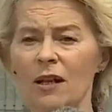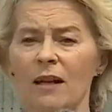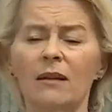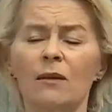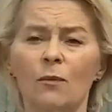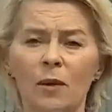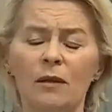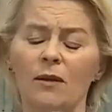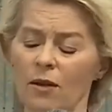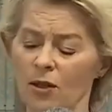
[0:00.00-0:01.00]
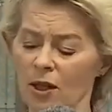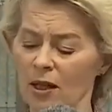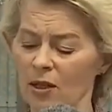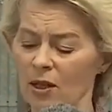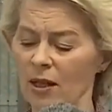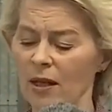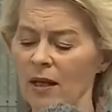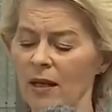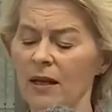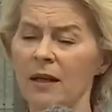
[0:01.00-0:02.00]
and will not change.
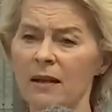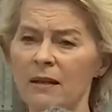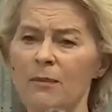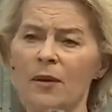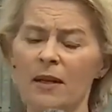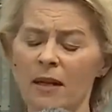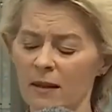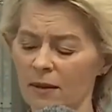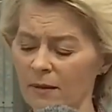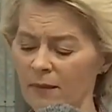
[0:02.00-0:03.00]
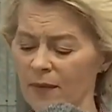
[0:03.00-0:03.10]
He is a predator.